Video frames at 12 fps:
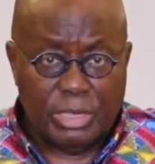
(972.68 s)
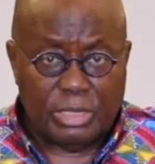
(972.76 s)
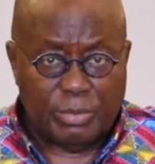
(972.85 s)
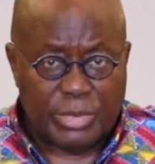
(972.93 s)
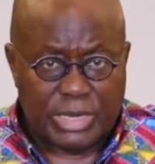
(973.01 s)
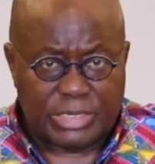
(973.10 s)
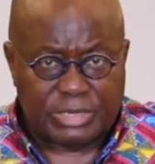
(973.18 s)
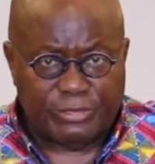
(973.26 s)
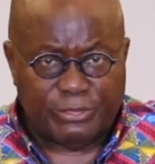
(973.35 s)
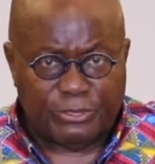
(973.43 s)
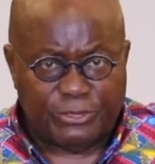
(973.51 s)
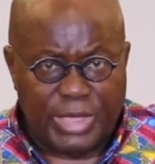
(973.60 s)
The Minister
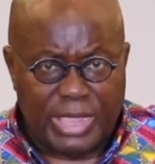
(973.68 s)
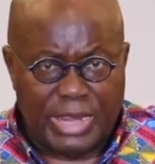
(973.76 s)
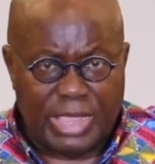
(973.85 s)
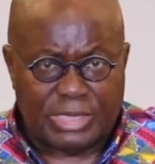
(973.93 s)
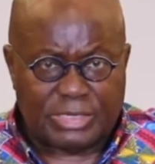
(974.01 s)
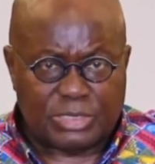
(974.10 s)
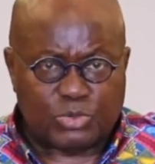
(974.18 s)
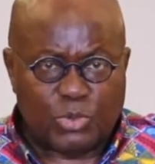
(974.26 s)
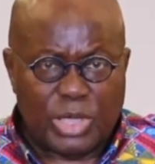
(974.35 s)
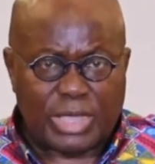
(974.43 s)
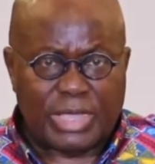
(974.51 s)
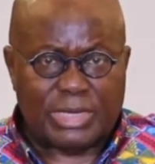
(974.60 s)
for Finance is
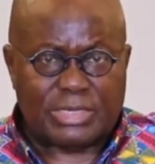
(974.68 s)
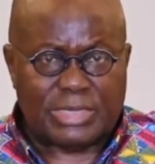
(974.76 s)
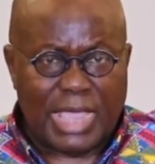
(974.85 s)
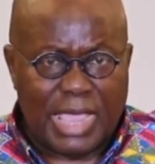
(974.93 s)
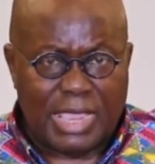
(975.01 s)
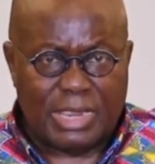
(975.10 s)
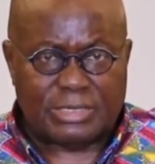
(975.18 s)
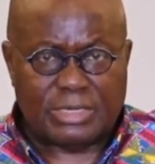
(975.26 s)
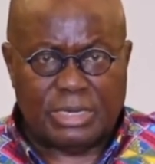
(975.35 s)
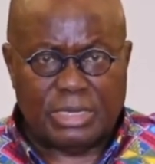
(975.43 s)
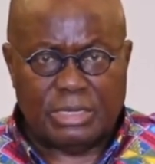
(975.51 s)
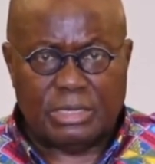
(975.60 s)
working
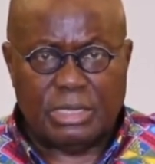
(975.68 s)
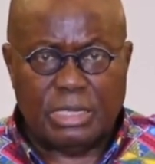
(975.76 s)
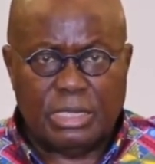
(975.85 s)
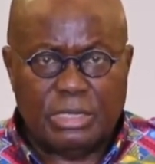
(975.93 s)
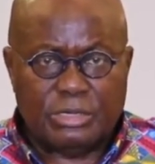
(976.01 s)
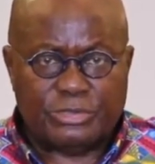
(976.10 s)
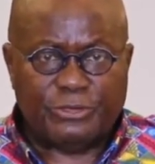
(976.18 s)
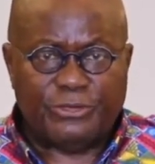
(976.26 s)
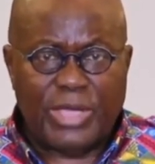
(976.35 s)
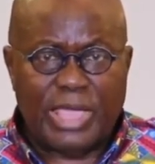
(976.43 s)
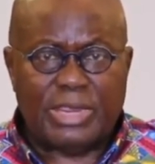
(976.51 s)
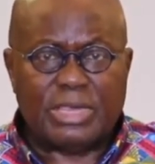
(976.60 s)
tirelessly to
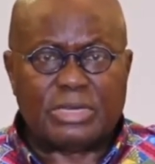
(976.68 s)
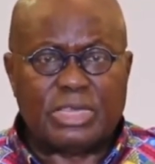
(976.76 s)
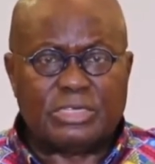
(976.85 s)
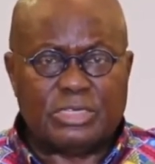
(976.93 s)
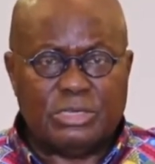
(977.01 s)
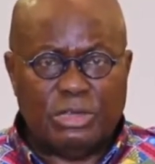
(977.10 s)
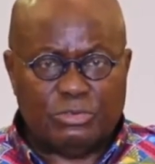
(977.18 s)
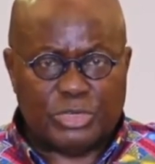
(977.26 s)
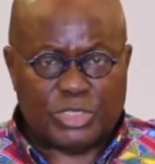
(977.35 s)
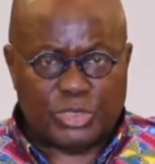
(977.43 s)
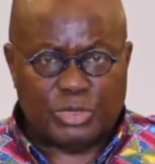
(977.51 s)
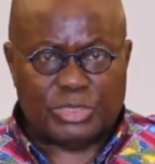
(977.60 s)
find additional
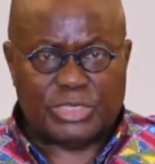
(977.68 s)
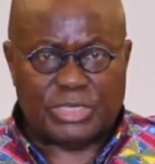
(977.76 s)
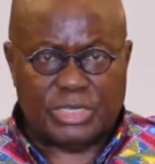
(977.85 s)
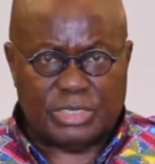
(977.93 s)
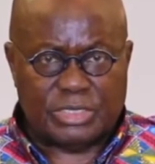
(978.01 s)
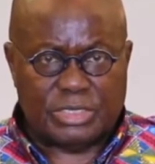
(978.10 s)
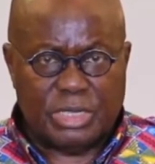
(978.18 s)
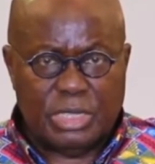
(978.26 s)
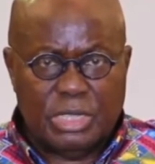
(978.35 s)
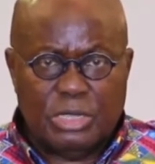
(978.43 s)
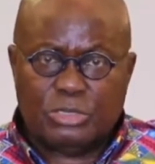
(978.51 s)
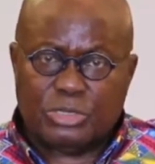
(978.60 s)
resources
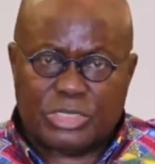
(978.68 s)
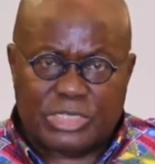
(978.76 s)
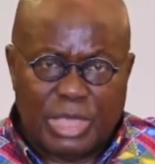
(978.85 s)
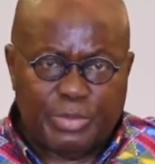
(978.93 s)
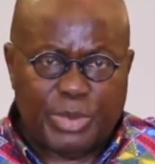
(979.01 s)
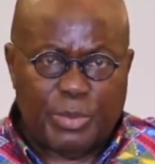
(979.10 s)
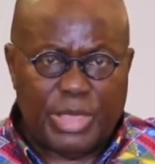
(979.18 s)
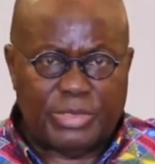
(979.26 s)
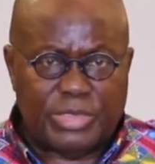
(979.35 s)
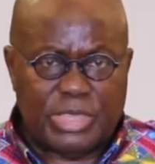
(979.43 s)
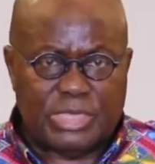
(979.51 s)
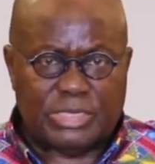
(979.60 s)
to
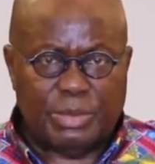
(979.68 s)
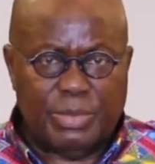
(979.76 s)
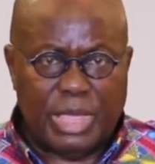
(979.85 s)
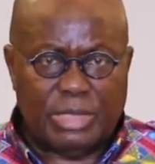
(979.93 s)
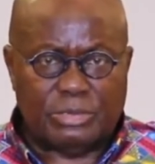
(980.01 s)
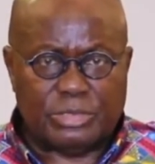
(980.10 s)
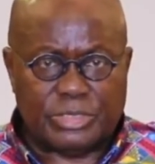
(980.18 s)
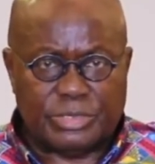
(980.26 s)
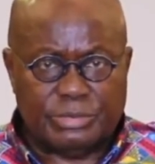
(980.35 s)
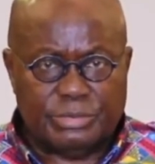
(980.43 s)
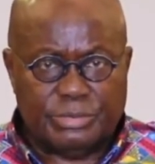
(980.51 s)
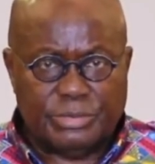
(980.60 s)
supplement these
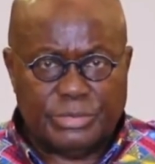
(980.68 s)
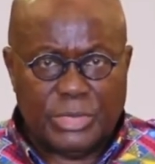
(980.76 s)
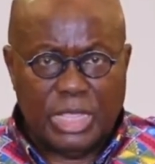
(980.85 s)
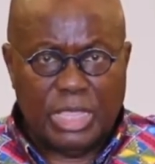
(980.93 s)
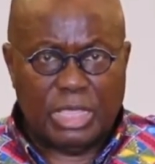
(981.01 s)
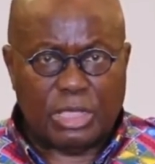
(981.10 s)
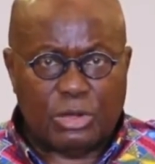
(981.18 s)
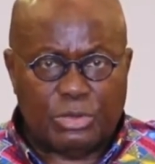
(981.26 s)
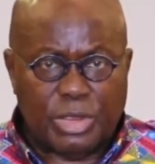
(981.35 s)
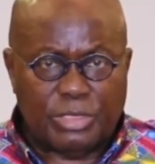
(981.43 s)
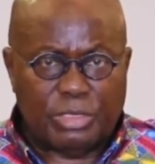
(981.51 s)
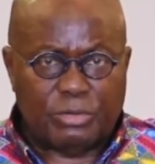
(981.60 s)
amounts,
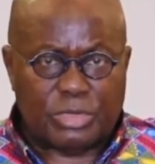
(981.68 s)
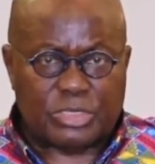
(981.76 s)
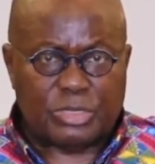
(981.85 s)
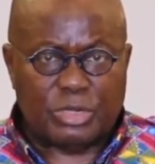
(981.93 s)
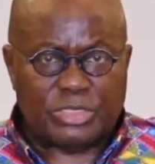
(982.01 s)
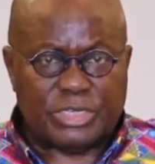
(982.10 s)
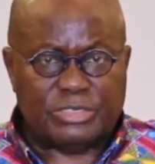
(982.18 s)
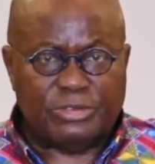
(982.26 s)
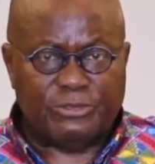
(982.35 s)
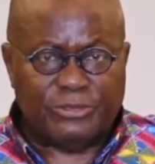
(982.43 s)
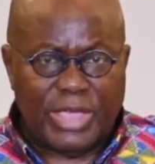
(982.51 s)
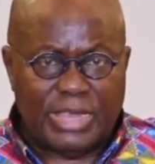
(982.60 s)
including the resources
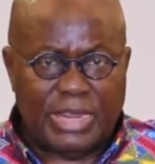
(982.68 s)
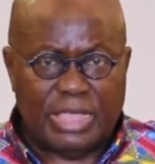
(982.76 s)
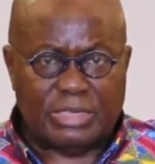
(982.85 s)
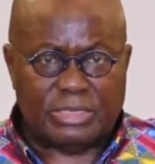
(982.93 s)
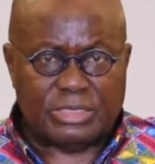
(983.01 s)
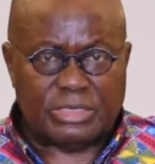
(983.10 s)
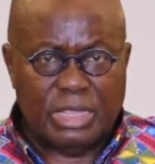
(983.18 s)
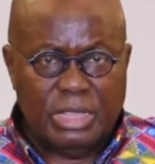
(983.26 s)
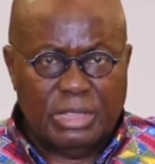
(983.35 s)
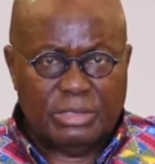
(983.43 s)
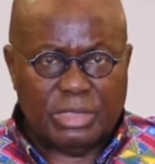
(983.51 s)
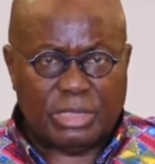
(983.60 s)
to finance
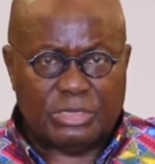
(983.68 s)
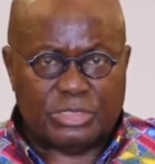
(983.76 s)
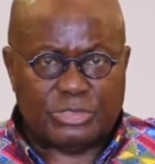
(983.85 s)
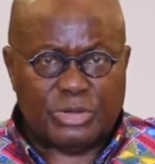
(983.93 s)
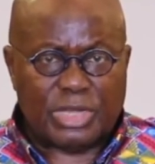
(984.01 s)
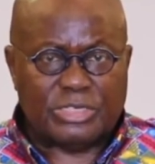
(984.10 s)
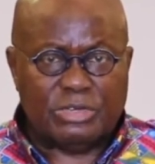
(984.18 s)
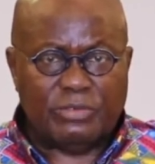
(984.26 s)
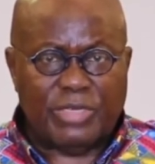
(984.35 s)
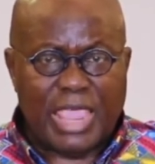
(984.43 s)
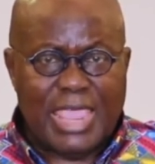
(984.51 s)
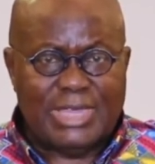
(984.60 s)
the construction
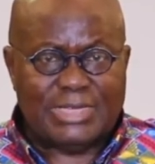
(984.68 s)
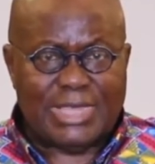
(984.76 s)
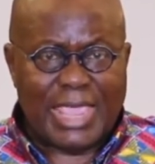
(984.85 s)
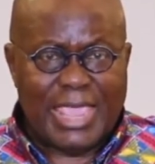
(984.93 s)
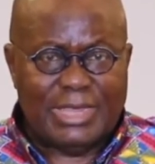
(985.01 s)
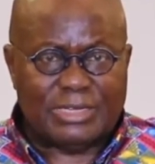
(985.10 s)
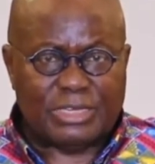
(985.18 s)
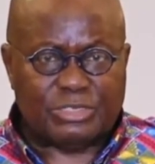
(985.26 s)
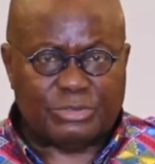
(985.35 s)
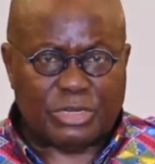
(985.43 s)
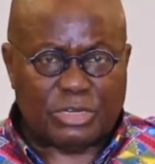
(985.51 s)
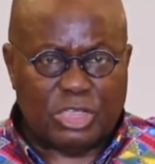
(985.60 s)
of 88
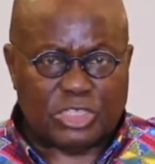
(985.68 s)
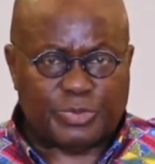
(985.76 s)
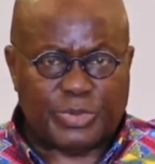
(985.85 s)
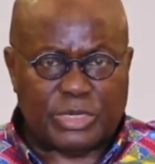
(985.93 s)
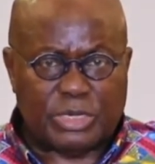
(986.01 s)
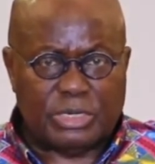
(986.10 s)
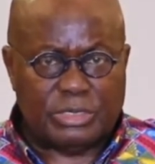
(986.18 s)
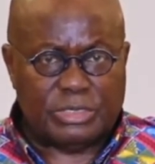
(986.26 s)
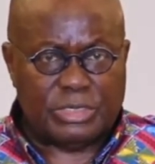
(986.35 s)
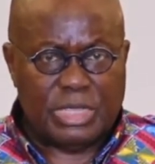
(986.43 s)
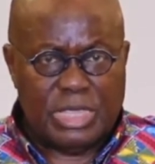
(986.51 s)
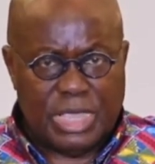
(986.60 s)
district
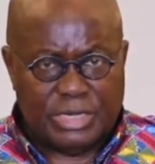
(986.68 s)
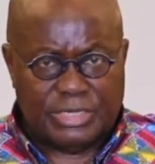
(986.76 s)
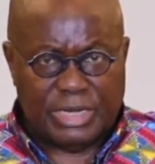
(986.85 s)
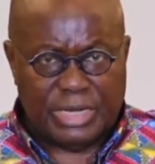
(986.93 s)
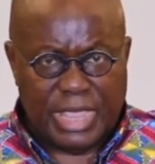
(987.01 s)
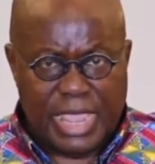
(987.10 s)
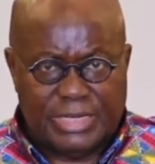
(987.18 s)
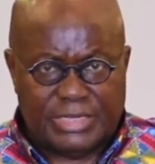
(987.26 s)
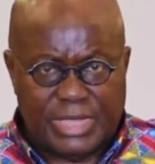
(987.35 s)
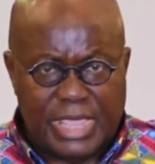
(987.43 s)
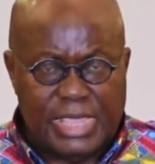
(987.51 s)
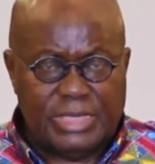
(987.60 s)
hospitals, Agenda
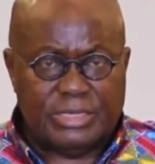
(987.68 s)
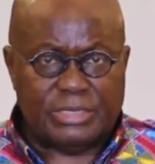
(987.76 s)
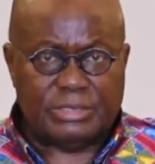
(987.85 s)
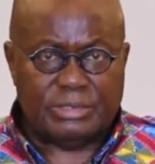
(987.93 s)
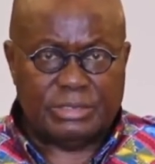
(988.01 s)
88,